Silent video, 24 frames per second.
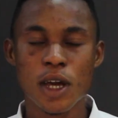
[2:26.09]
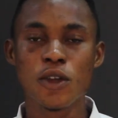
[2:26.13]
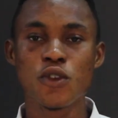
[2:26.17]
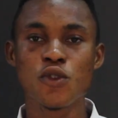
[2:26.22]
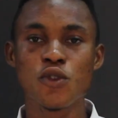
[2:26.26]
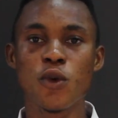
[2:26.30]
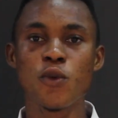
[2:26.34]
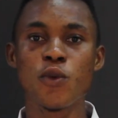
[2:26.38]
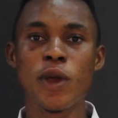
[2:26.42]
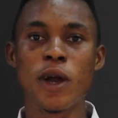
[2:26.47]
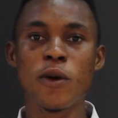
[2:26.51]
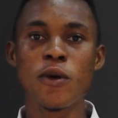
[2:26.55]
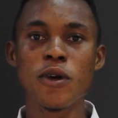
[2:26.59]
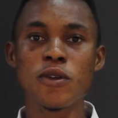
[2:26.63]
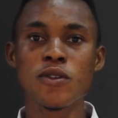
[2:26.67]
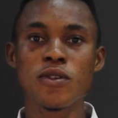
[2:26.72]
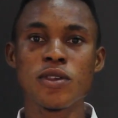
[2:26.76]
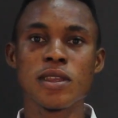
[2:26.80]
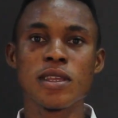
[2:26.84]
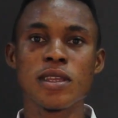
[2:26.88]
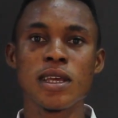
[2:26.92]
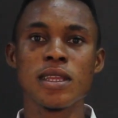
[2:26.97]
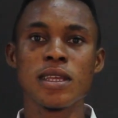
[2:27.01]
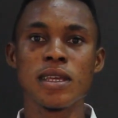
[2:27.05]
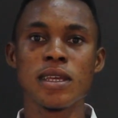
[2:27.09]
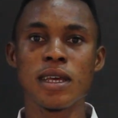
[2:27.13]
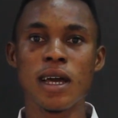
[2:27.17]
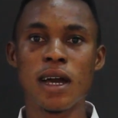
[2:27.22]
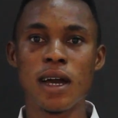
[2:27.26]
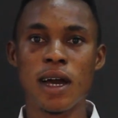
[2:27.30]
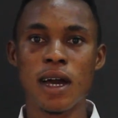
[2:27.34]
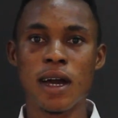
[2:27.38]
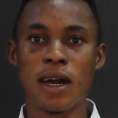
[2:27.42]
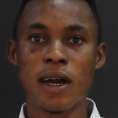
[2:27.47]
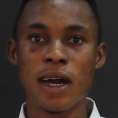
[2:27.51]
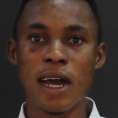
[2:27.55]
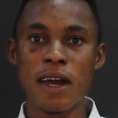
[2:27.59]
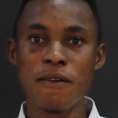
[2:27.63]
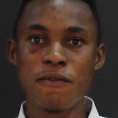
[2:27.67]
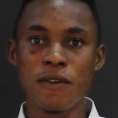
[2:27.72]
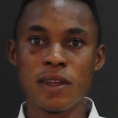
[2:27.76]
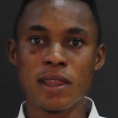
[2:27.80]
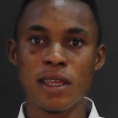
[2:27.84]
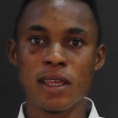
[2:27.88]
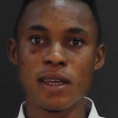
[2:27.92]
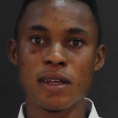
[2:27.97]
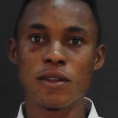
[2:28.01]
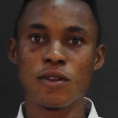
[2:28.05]
So we are going to study
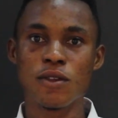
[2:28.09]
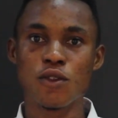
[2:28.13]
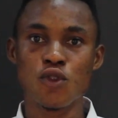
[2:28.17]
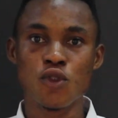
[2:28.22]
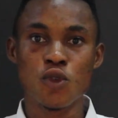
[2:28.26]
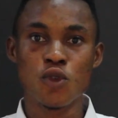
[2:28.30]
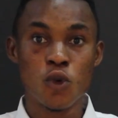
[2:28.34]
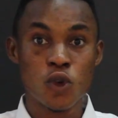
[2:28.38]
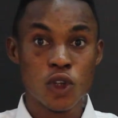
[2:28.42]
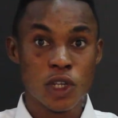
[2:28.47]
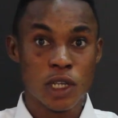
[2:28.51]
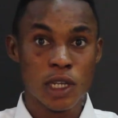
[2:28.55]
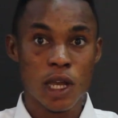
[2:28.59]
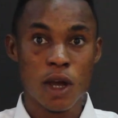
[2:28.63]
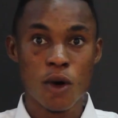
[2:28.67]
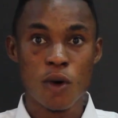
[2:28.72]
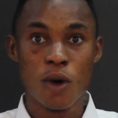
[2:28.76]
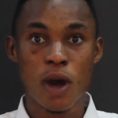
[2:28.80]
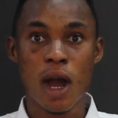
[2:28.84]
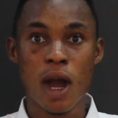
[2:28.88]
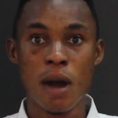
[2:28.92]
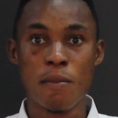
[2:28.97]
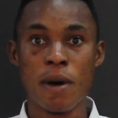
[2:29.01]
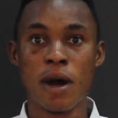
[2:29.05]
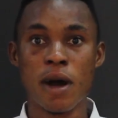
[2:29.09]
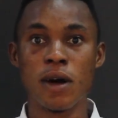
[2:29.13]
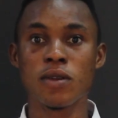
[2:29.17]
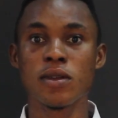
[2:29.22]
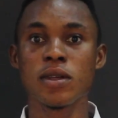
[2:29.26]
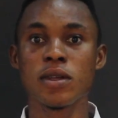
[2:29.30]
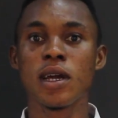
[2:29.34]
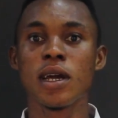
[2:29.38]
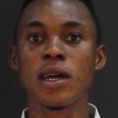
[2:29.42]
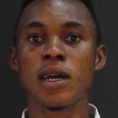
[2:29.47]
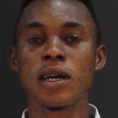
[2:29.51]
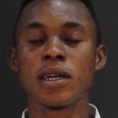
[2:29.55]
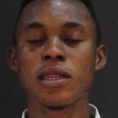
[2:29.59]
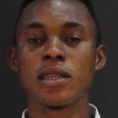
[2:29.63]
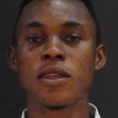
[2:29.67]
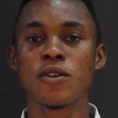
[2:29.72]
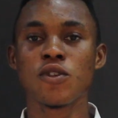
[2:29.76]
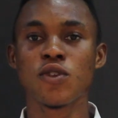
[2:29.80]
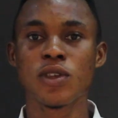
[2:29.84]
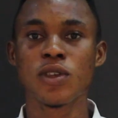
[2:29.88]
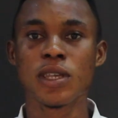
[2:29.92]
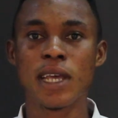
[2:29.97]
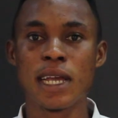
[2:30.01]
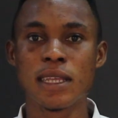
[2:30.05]
everything social about the
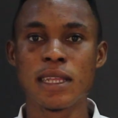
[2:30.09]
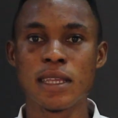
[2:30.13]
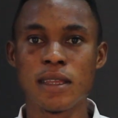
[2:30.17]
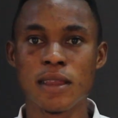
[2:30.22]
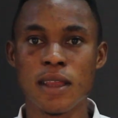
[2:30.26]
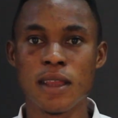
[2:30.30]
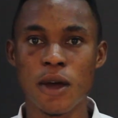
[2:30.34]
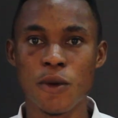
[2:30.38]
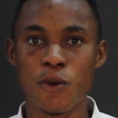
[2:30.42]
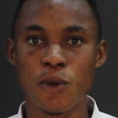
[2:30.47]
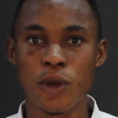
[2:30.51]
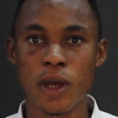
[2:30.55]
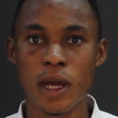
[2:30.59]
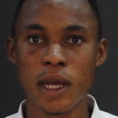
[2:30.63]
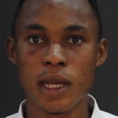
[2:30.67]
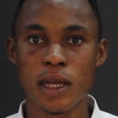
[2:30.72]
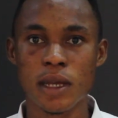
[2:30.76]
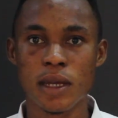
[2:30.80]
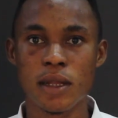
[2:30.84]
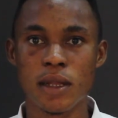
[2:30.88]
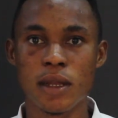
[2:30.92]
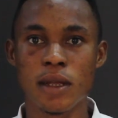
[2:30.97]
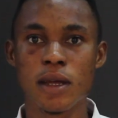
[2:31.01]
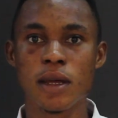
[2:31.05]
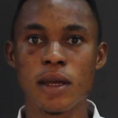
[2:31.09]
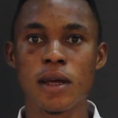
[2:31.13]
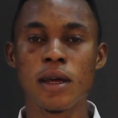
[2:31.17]
society that we are in.